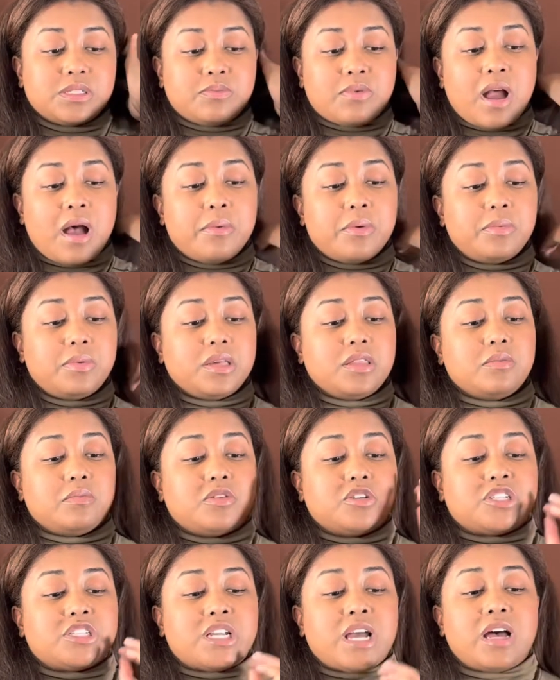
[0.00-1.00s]
probably the
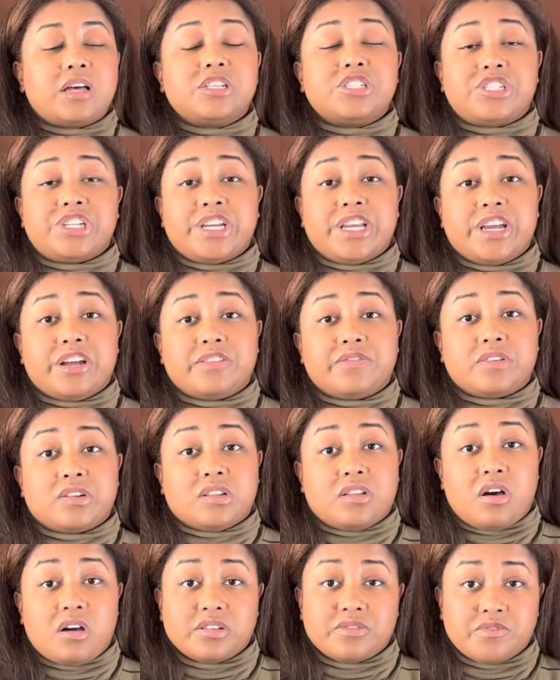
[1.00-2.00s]
most challenging year for
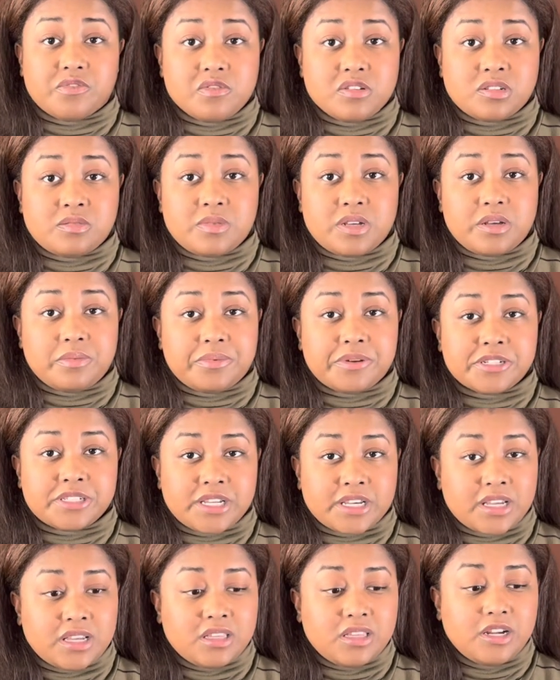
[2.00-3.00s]
law enforcement in
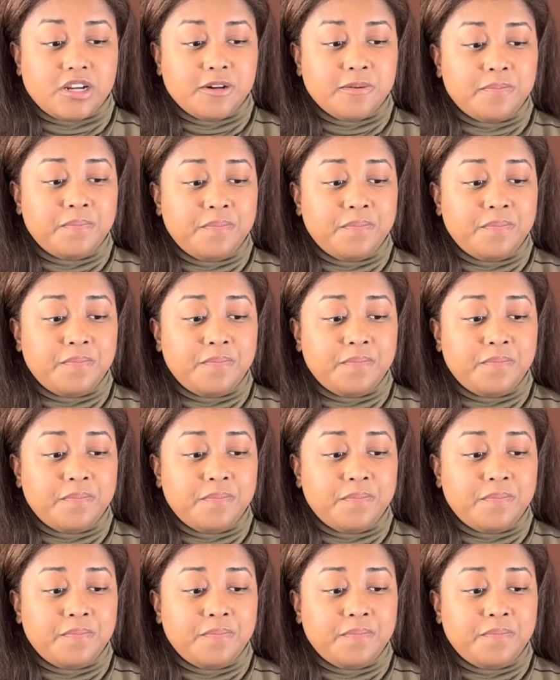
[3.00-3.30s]
particular.